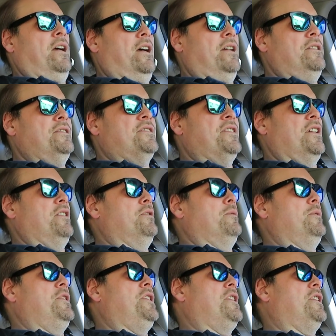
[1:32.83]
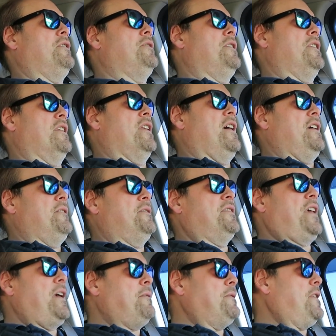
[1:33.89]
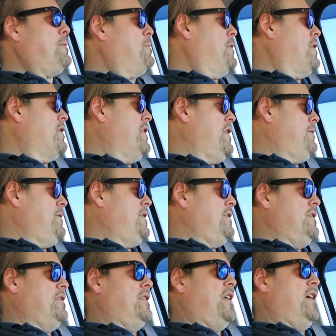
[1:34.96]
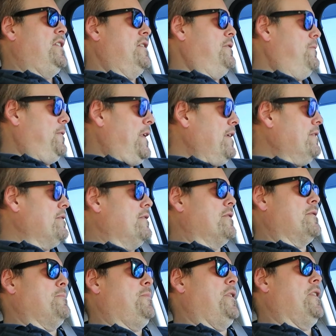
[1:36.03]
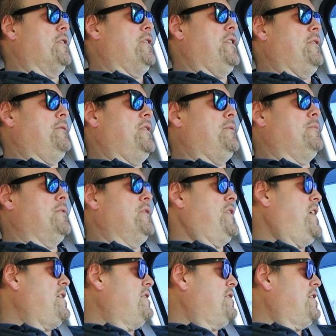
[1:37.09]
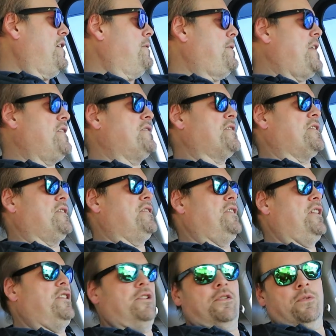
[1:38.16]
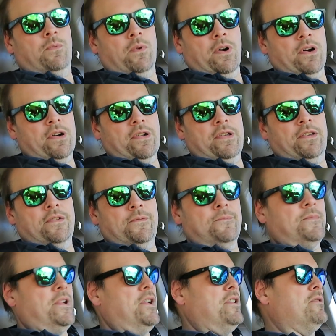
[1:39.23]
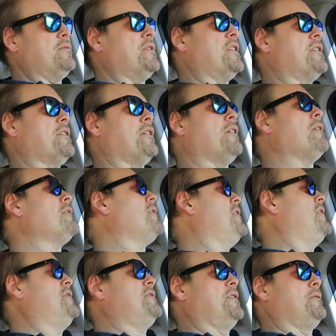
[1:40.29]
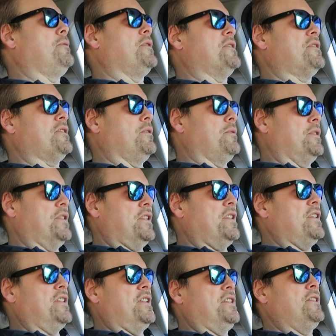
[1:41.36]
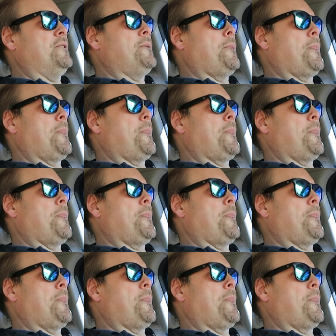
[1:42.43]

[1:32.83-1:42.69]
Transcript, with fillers: Also, when you go to the life safety part of it and the fire alarm part of it, well, that stuff has to continue to work. You're regardless of what's going on.